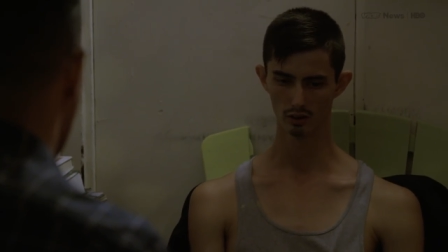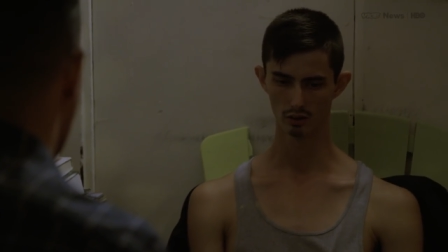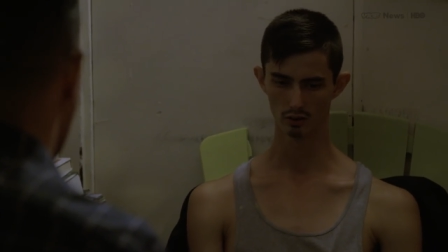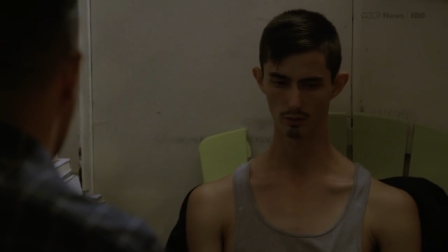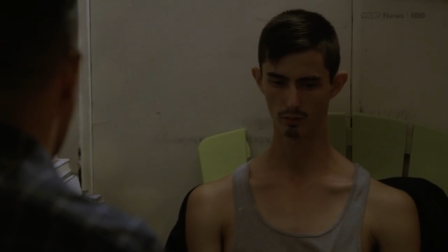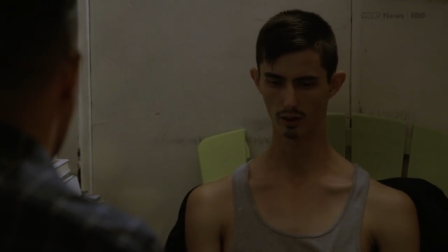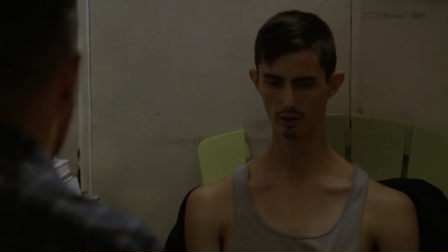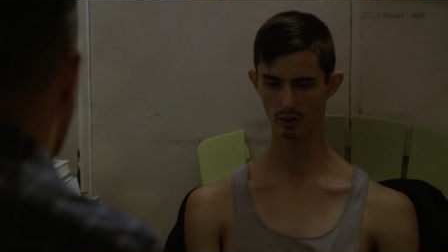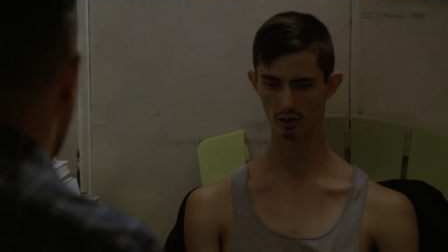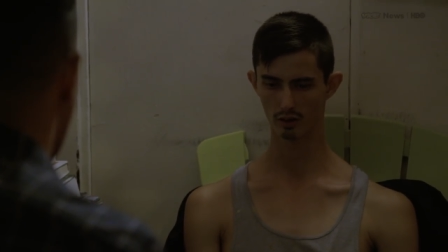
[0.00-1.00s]
Sometimes,
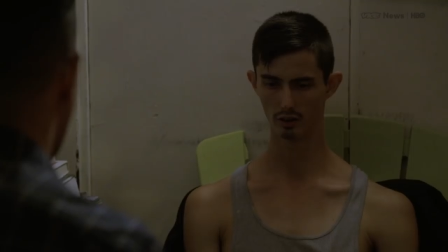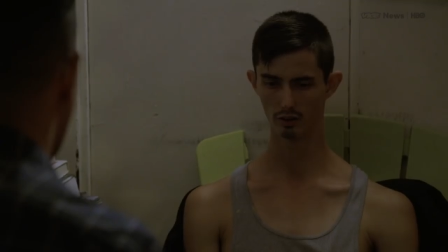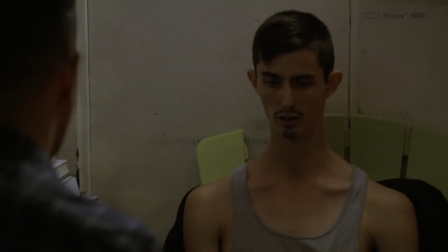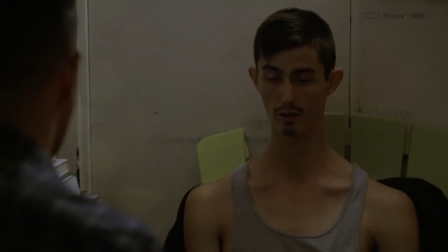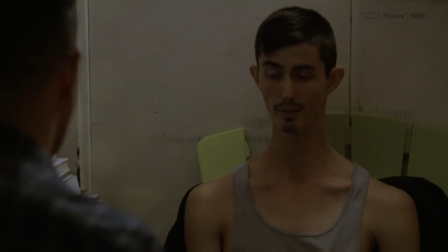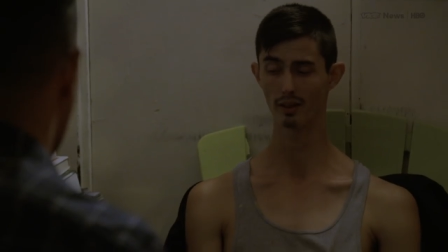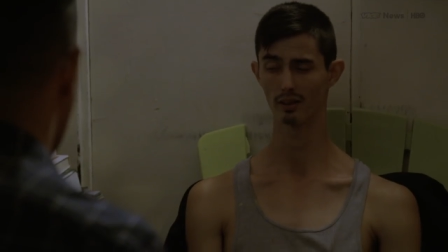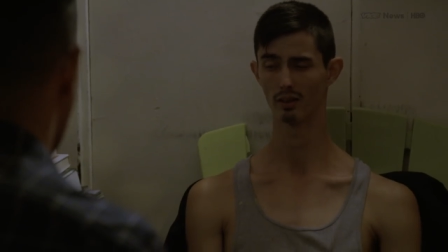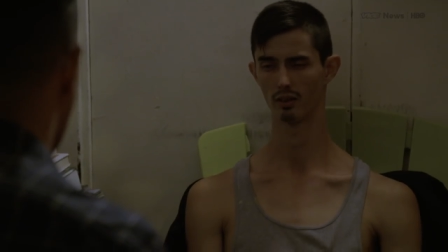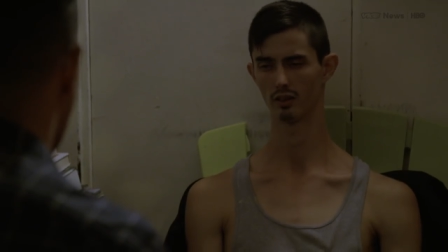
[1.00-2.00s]
I, you know, I'm not
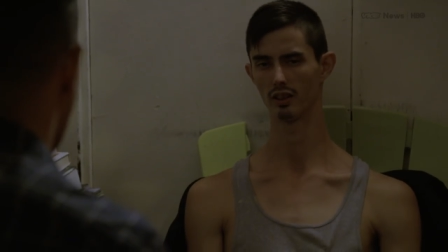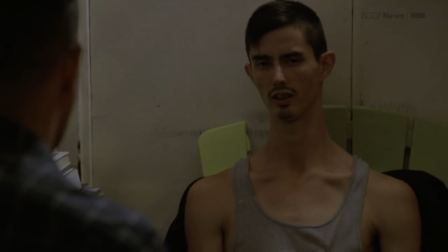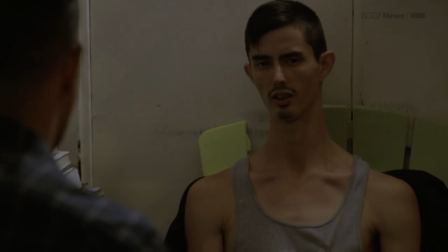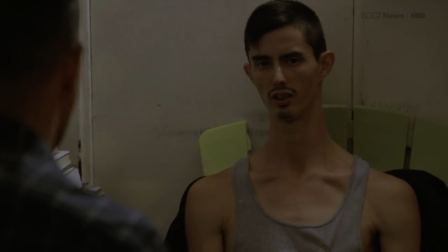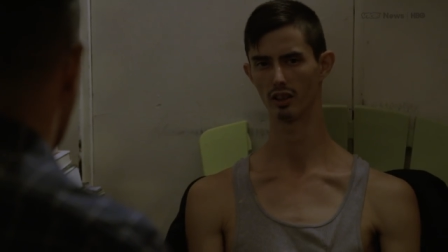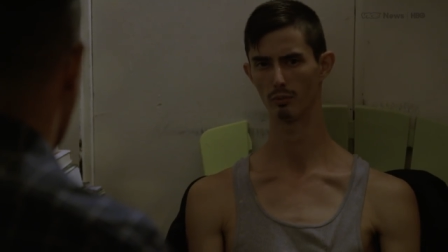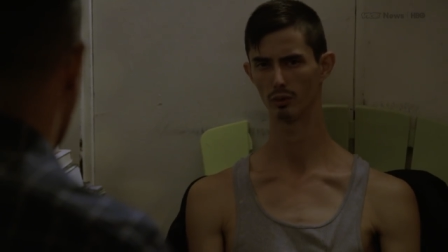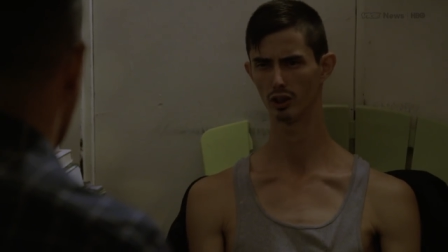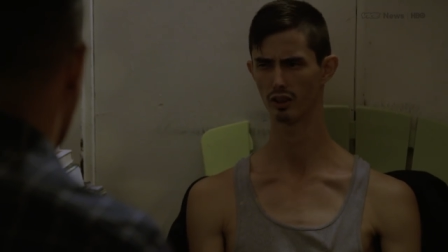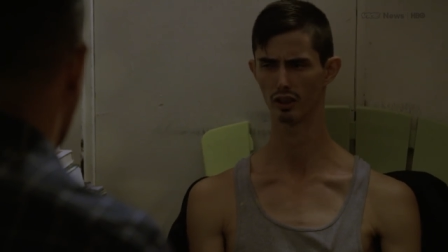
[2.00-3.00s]
sitting here saying I'm
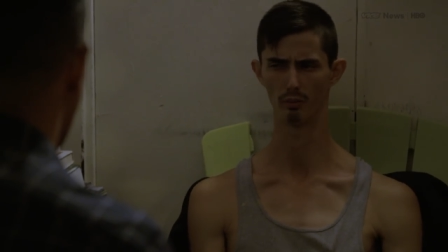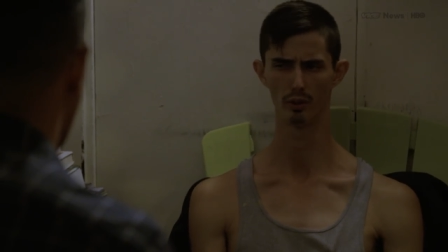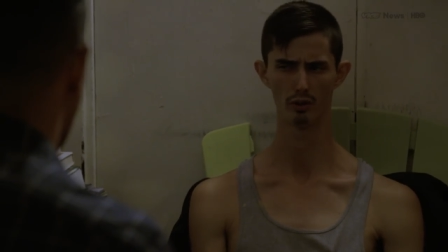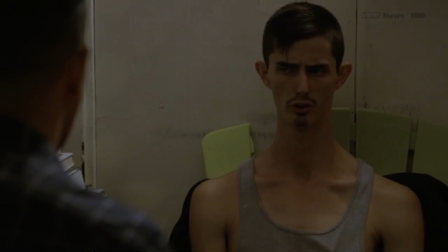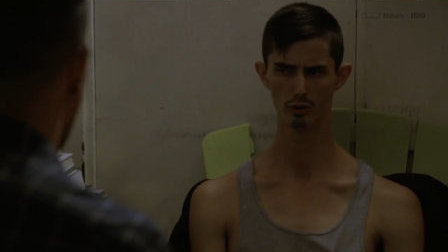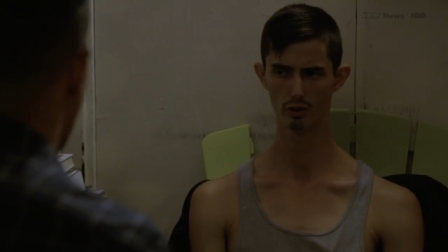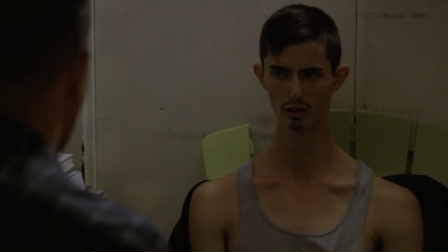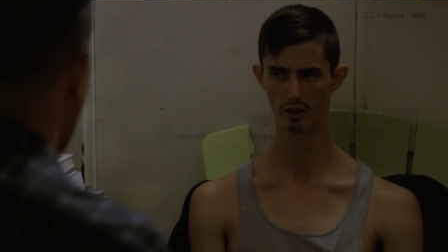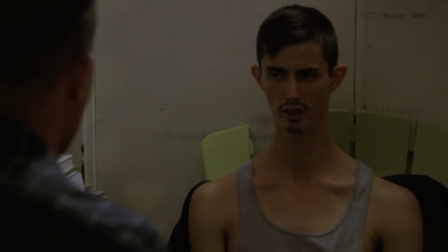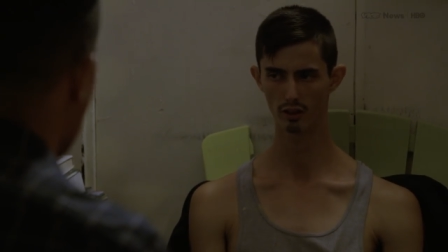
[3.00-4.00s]
trying to commit
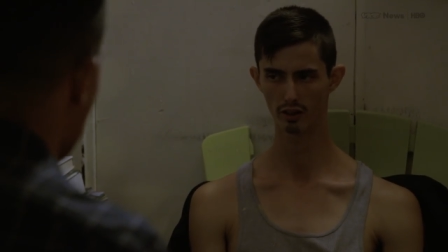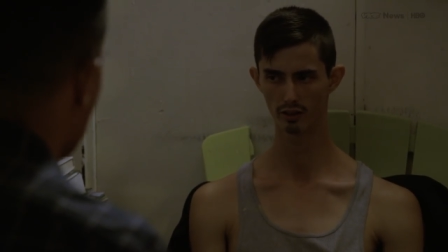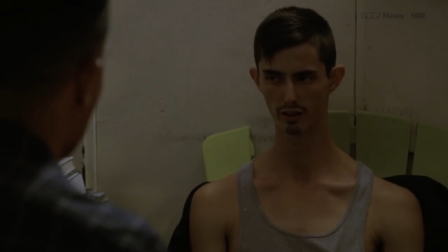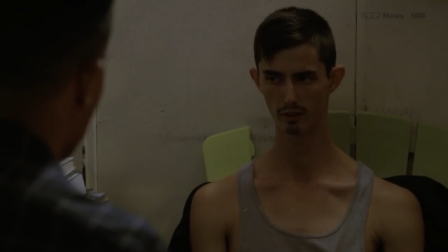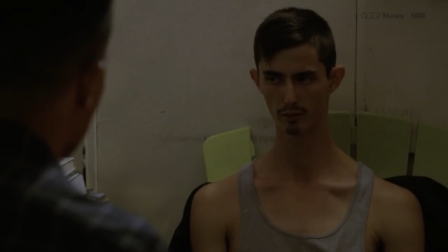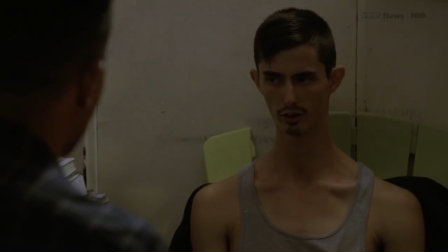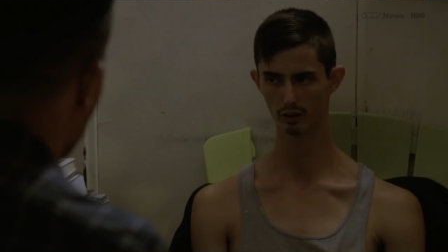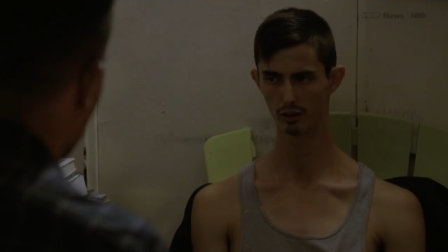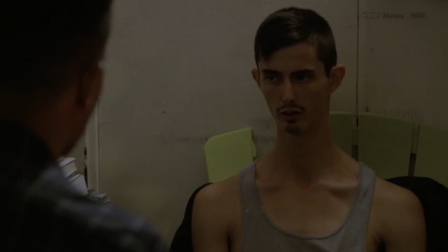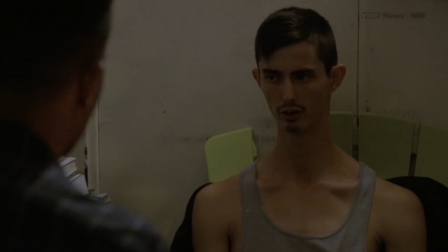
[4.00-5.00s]
suicide or anything, but,
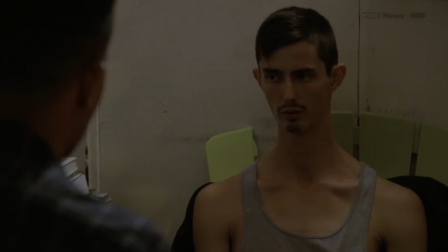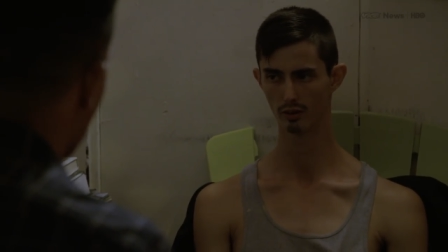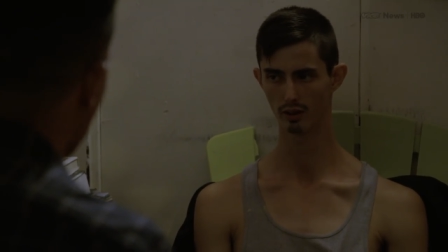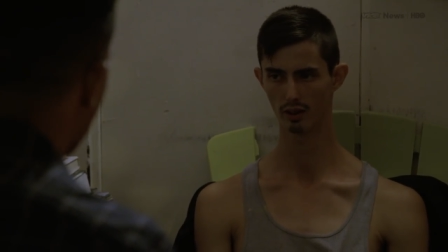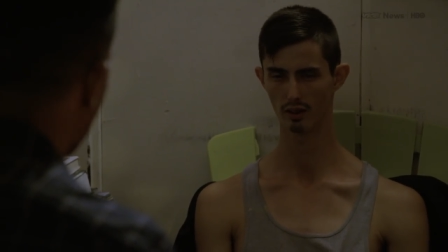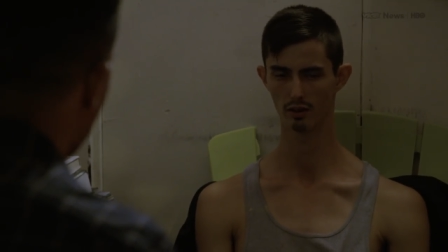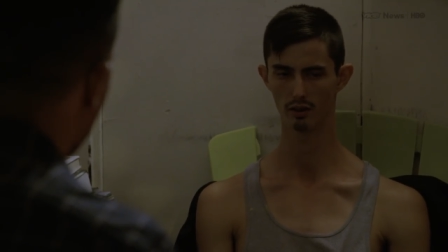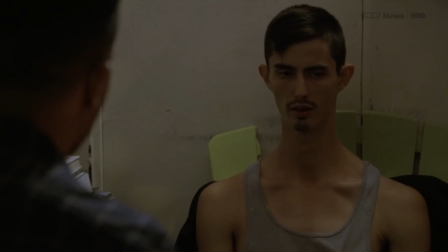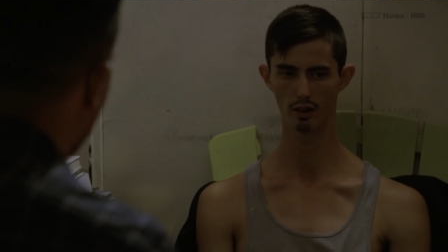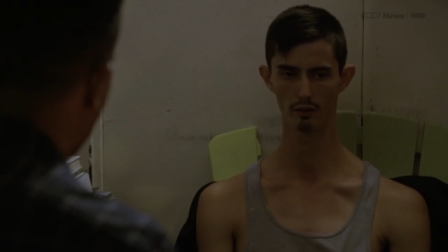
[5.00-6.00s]
you know, sometimes the
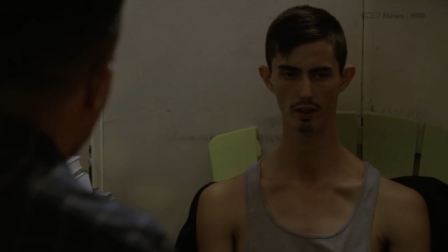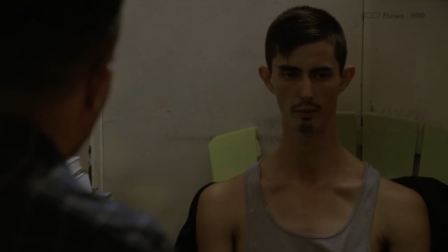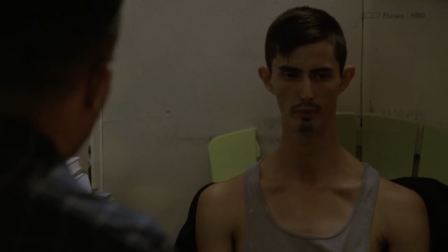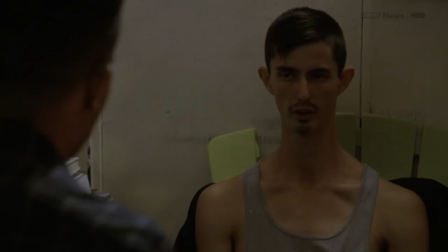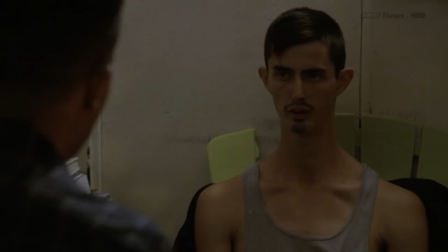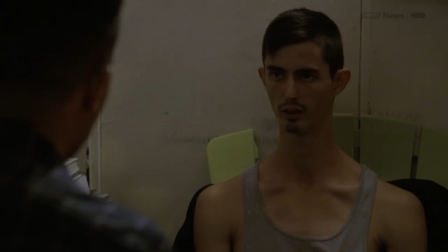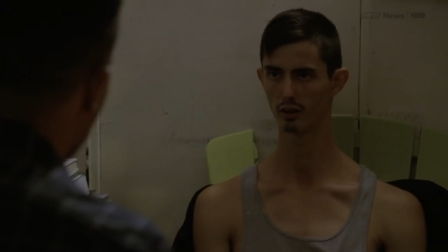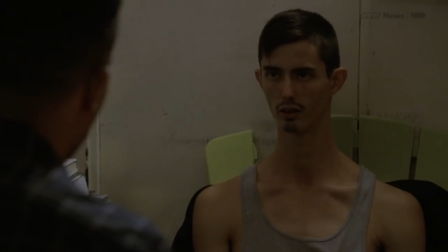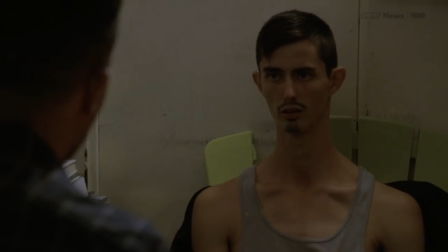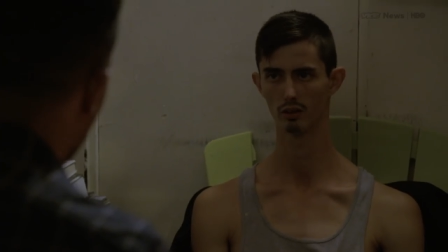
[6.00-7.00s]
thought of not being here